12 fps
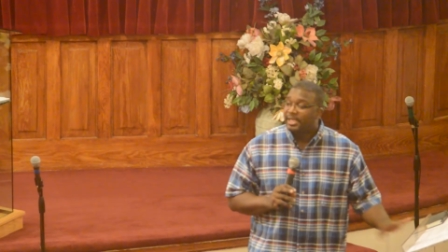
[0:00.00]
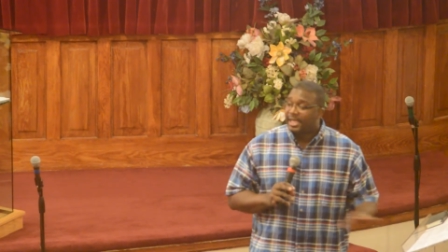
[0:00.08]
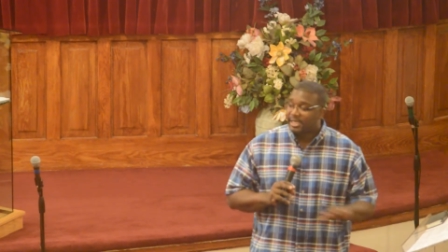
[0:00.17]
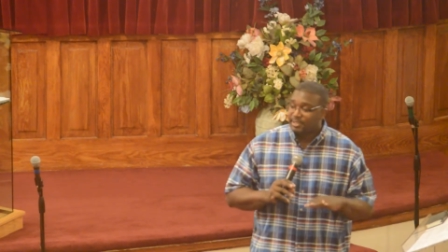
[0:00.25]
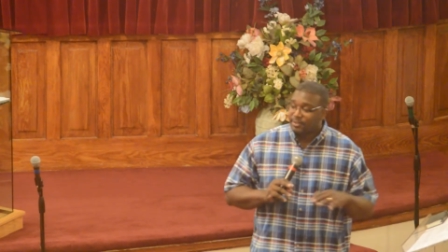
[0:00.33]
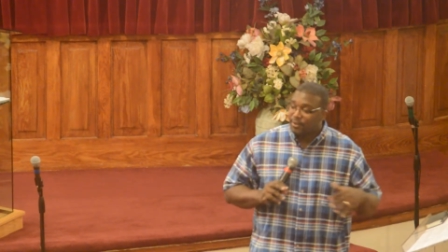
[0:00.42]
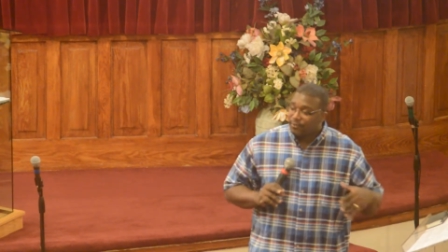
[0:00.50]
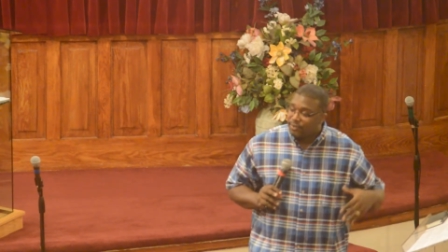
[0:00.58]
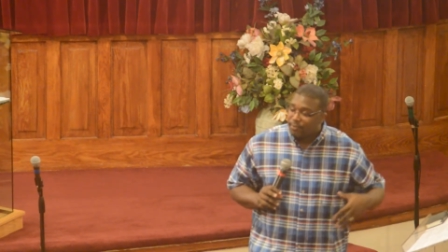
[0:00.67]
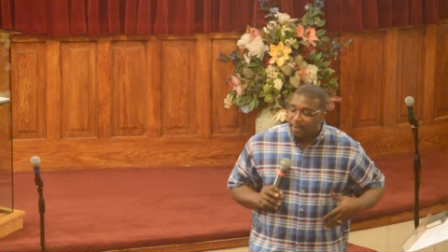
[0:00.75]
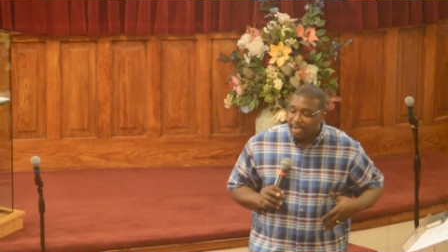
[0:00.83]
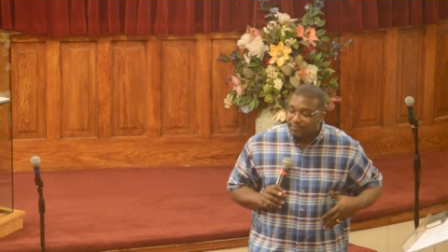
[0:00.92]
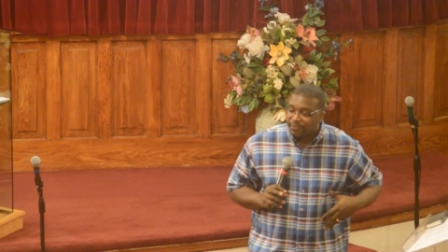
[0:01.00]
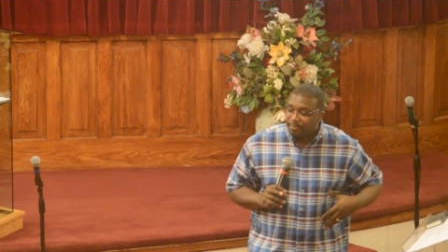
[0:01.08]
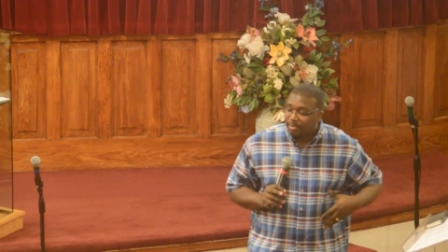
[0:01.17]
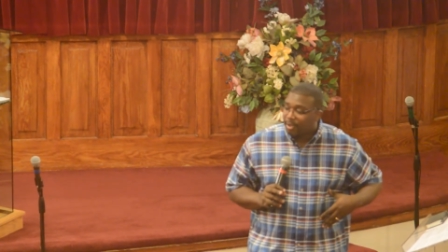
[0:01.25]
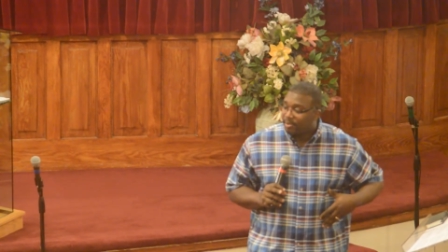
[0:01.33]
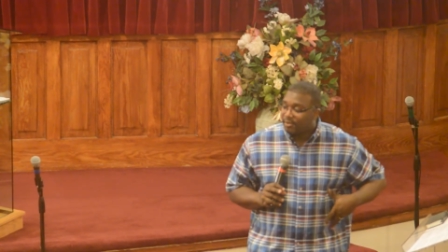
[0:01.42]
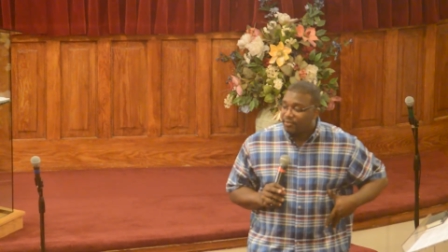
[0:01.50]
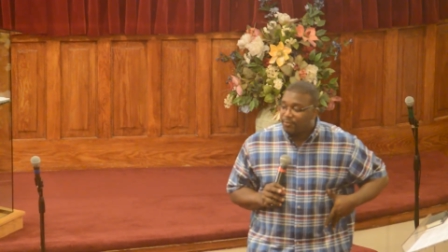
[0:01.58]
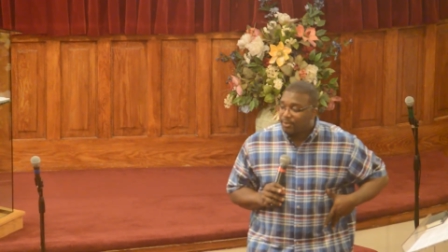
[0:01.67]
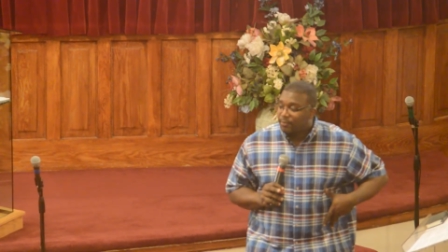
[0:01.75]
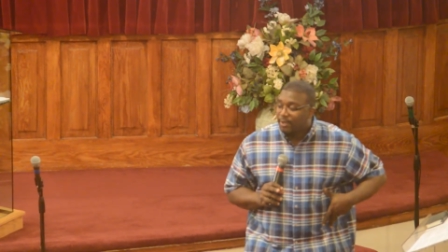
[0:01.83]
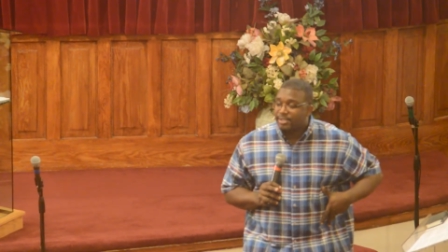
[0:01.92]
And I don't know if you watch football, but if you've
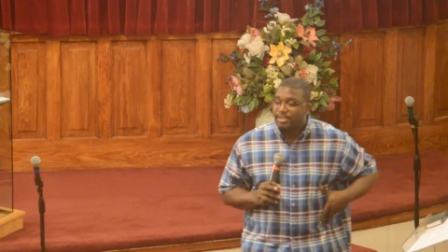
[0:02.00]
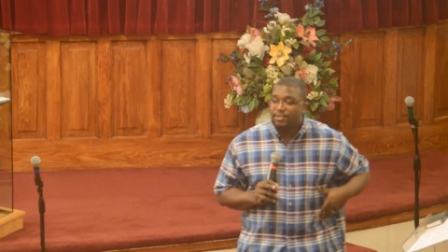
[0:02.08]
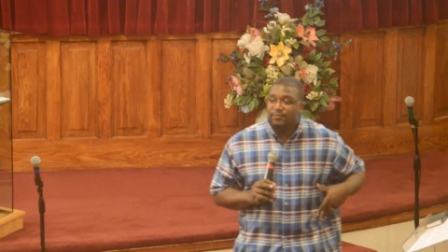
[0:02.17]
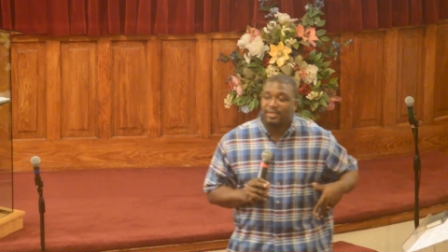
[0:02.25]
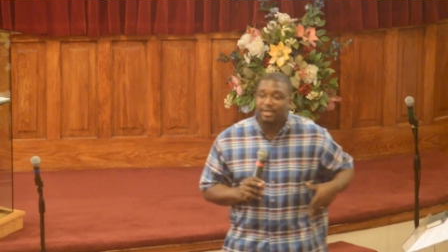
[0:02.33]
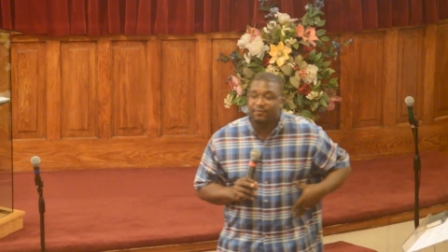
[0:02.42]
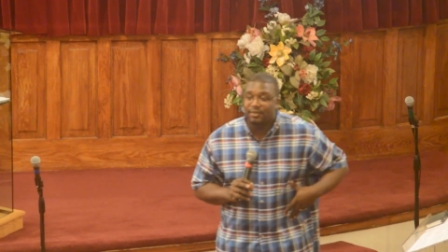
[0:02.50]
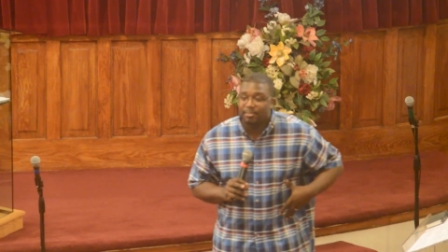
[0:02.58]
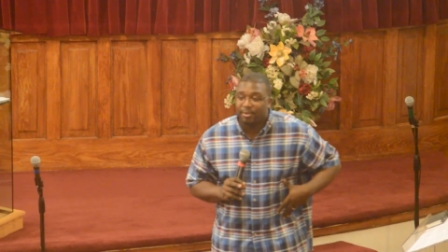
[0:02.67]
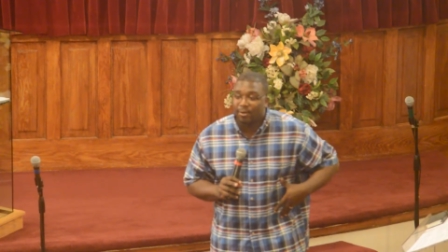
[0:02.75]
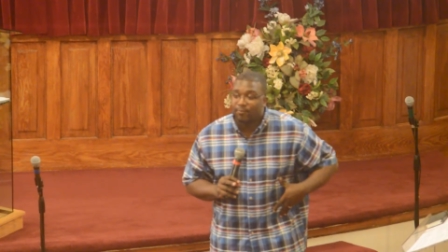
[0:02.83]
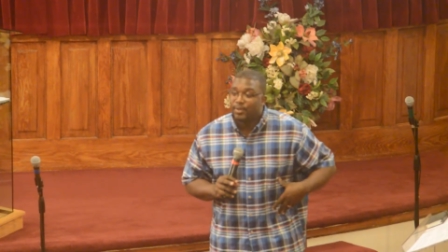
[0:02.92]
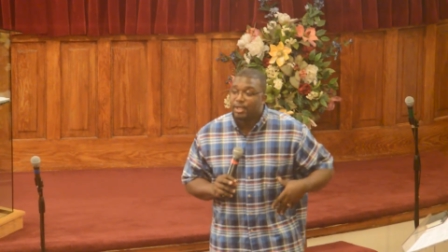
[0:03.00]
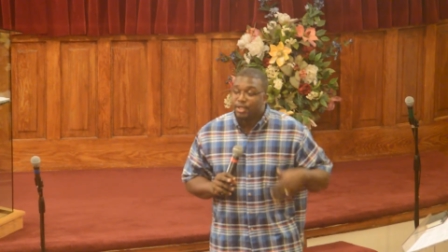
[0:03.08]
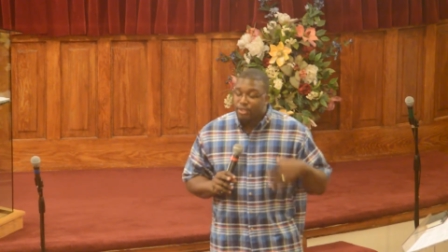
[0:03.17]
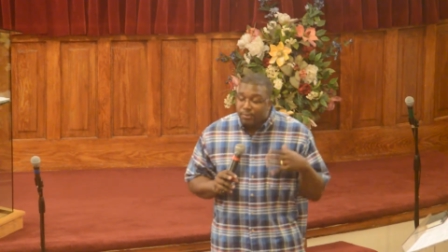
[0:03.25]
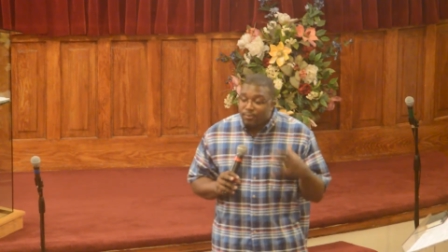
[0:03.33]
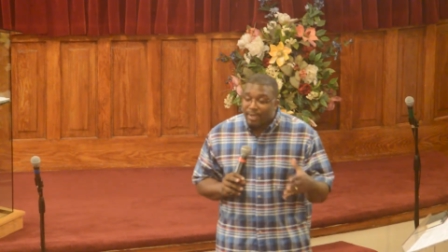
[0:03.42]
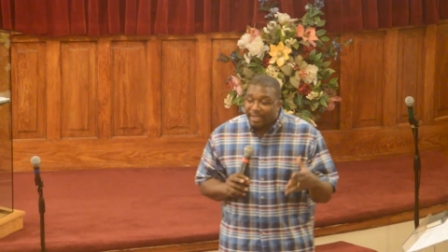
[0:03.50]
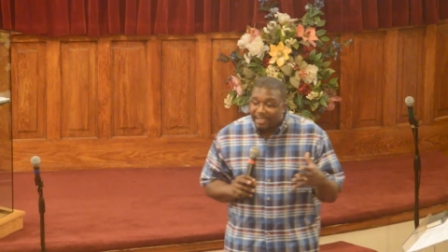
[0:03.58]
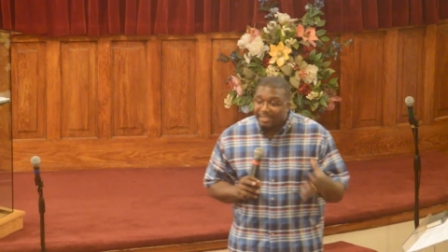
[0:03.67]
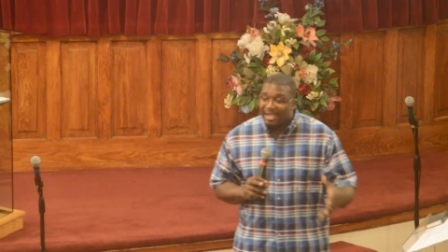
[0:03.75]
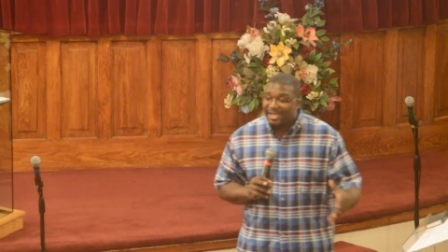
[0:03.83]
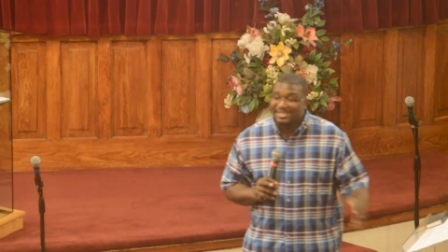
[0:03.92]
been watching UVA football, you
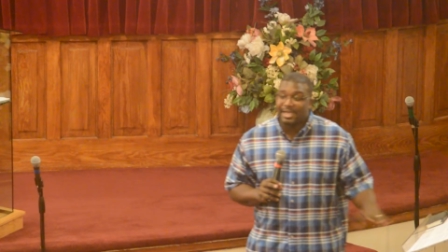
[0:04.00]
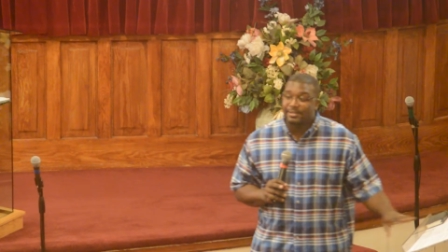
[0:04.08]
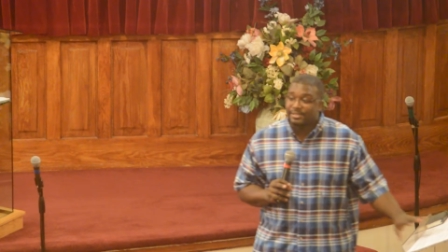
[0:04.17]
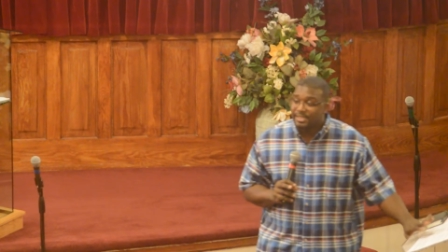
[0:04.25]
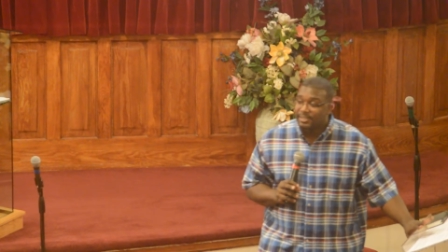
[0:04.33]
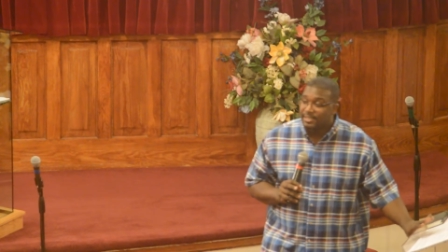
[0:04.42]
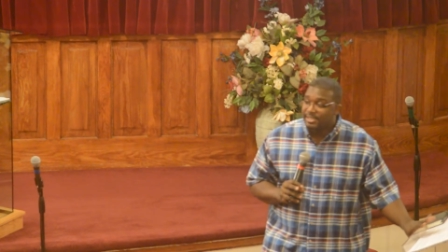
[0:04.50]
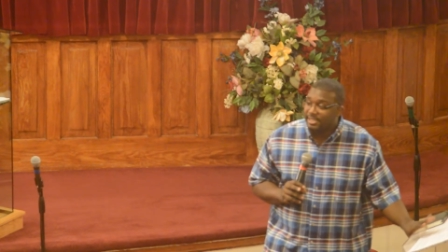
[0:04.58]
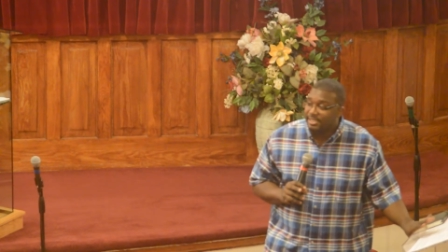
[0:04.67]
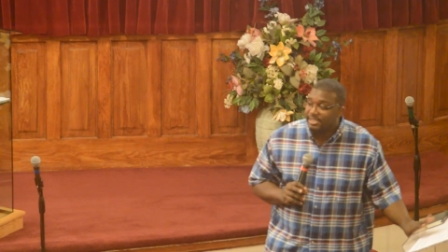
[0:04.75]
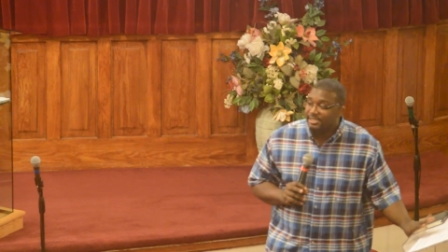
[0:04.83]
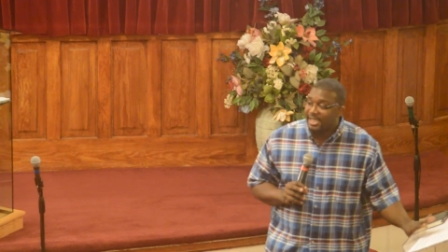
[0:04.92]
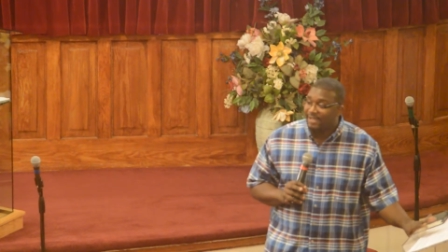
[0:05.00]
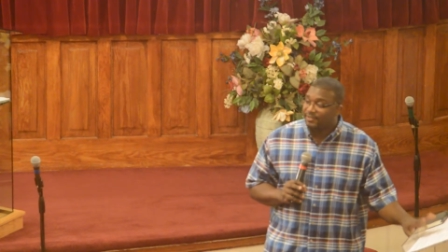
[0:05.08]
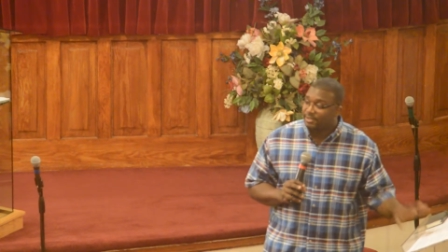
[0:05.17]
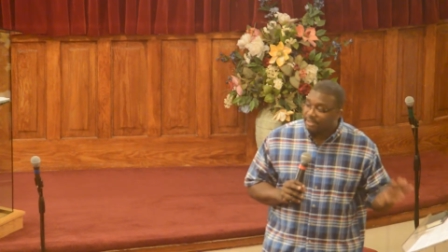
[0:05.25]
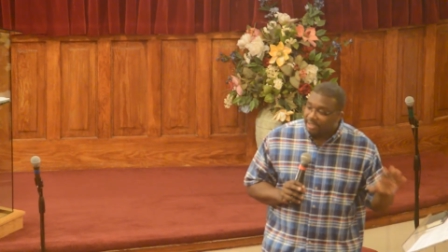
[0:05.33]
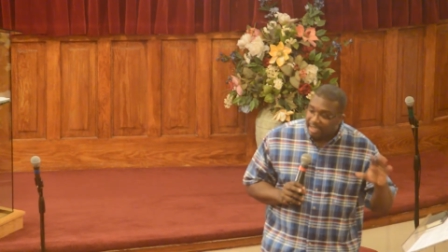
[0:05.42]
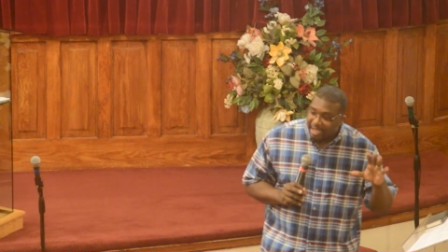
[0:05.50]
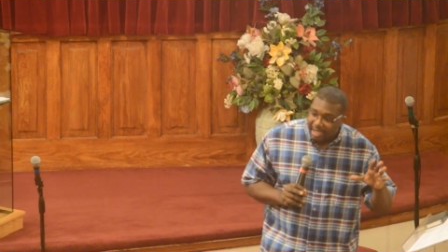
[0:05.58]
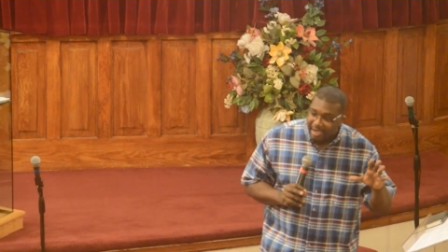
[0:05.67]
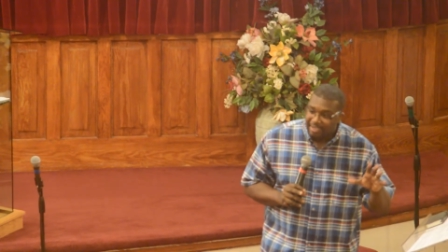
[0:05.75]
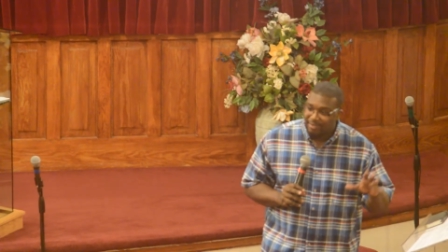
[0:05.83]
recognize how serious it is to have a good line.